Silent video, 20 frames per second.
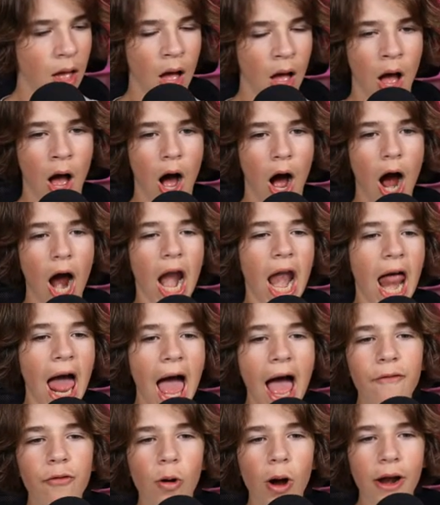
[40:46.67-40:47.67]
All right,
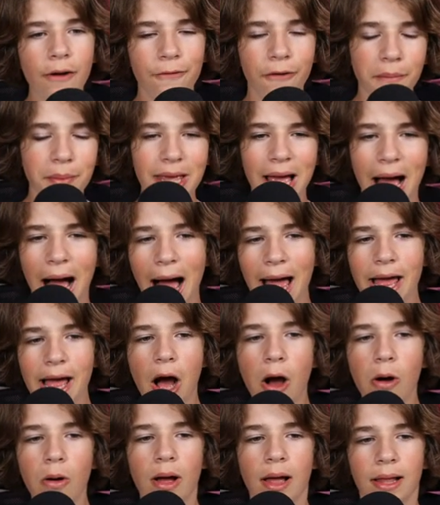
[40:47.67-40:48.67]
everyone from the
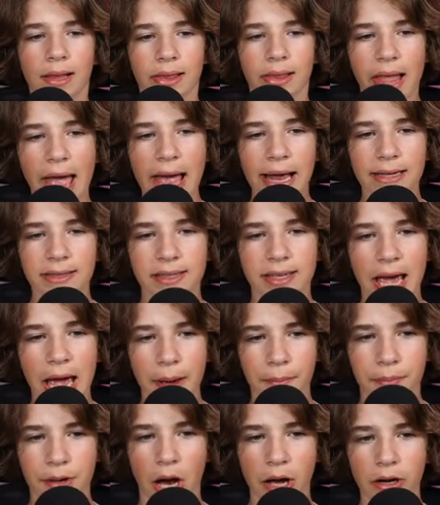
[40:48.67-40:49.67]
IO, land Camp
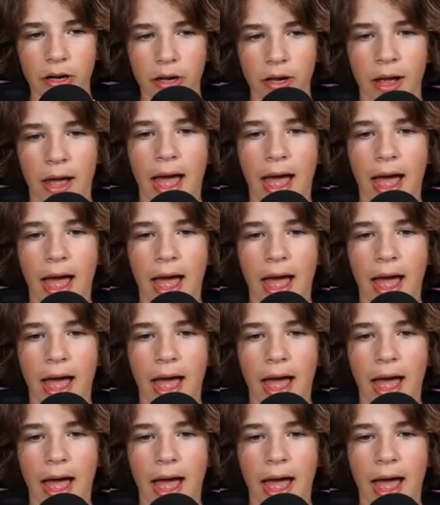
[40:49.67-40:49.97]
Cuddle.